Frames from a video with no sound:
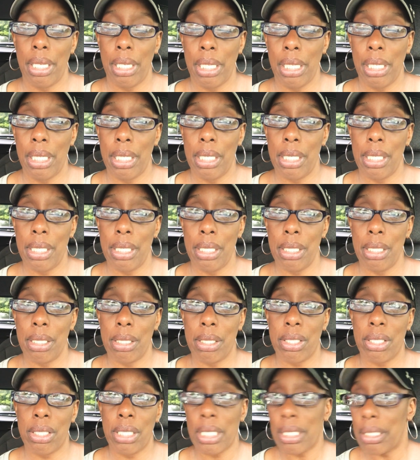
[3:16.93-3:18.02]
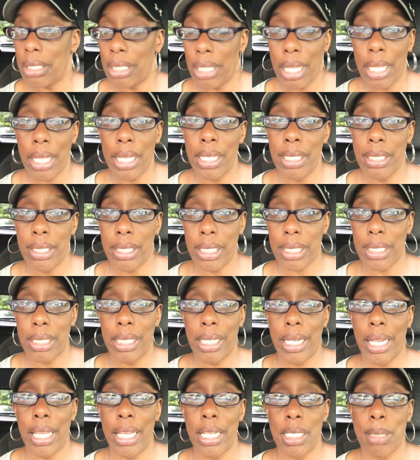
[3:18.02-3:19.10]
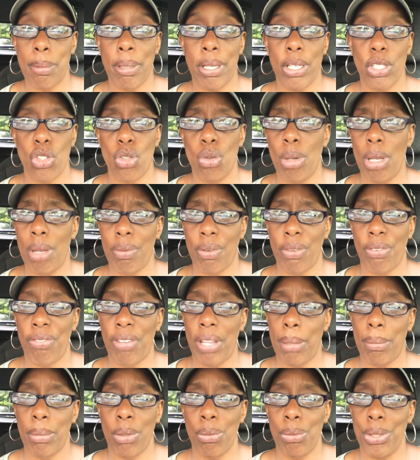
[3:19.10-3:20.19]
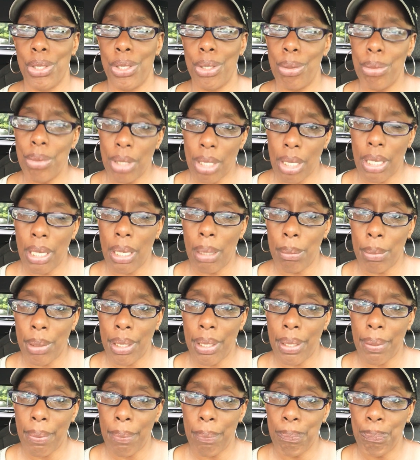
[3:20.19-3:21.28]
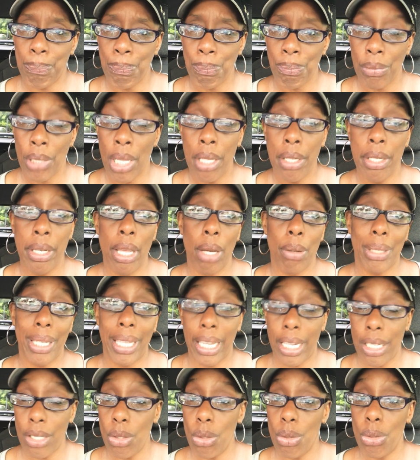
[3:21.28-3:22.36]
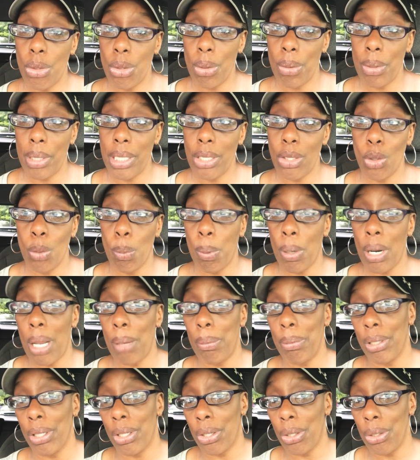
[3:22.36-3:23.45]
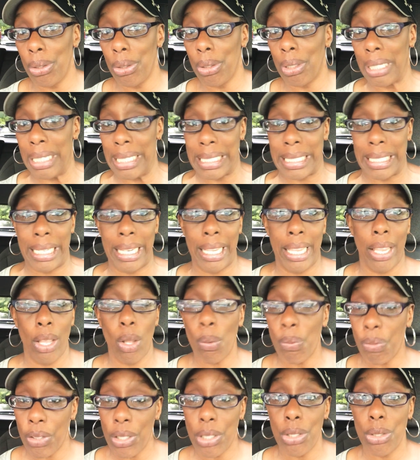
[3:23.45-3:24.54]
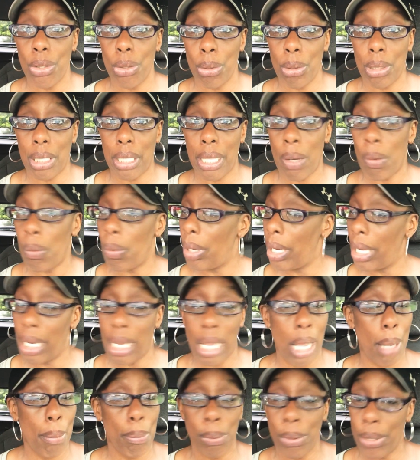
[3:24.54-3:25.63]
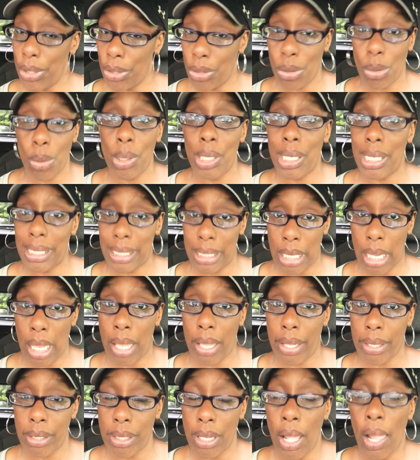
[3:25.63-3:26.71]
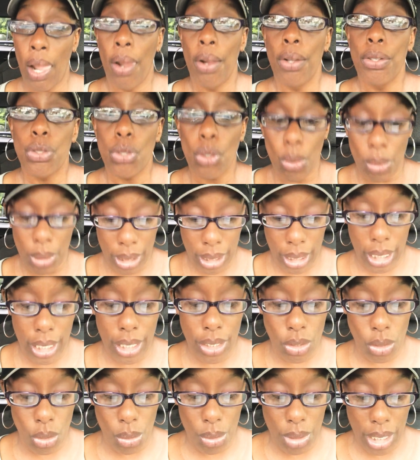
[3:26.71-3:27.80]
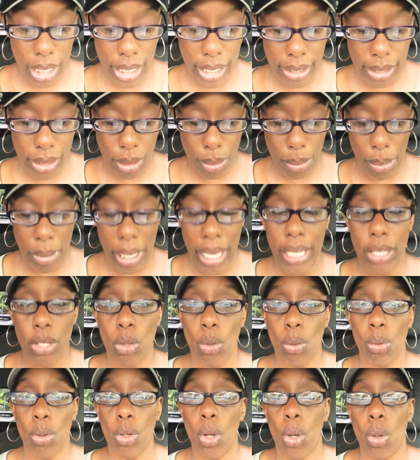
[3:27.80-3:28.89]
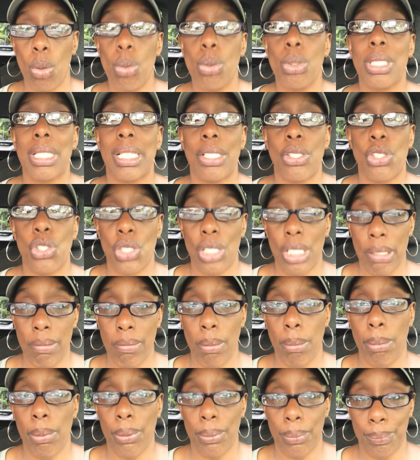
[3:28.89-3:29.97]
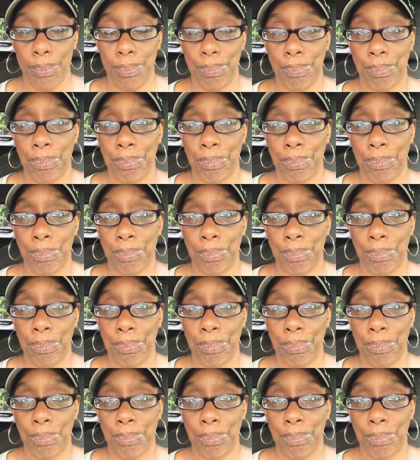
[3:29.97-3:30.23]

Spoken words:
in 60 days because you have a family reunion coming up. Now, can you do it? You probably could. Is it healthy to do it that way? I'm pretty sure it is not. So again, you need to make your goals achievable.